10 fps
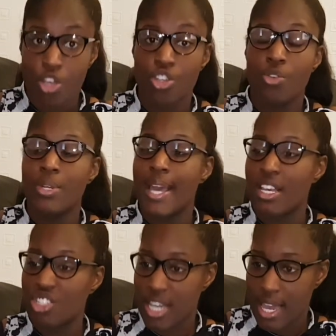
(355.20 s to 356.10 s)
You want to
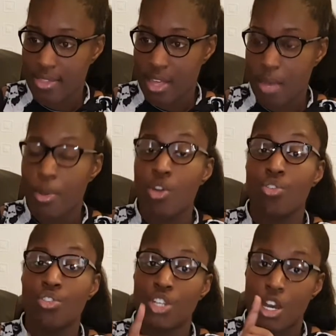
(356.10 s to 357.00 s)
educate them,
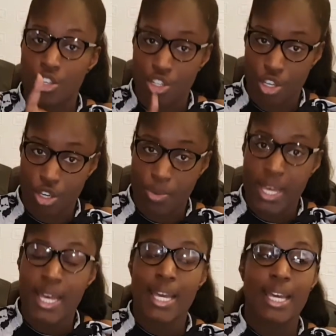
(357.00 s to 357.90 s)
good on you.
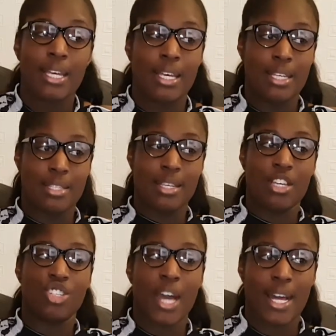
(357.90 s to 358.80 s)
It's
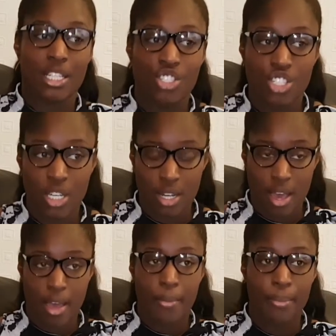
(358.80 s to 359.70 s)
a challenging
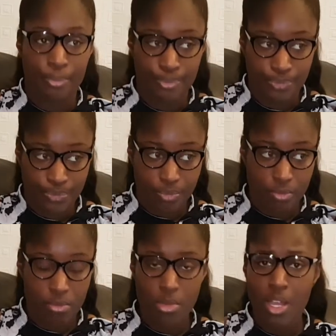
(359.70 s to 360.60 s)

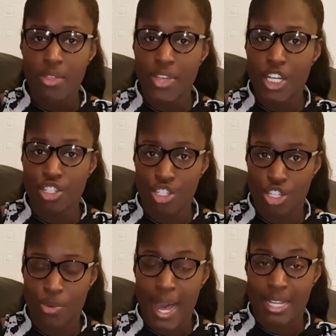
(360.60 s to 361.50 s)
thing to
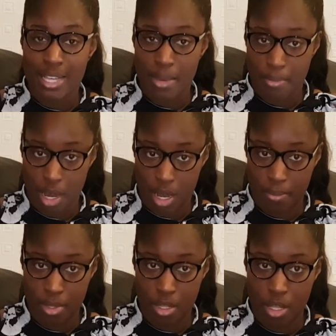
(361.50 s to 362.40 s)
do as a
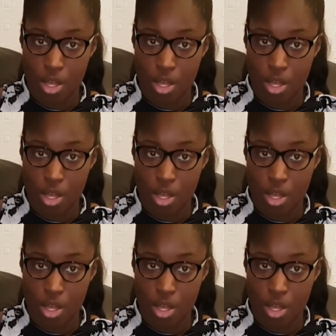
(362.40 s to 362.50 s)
mom,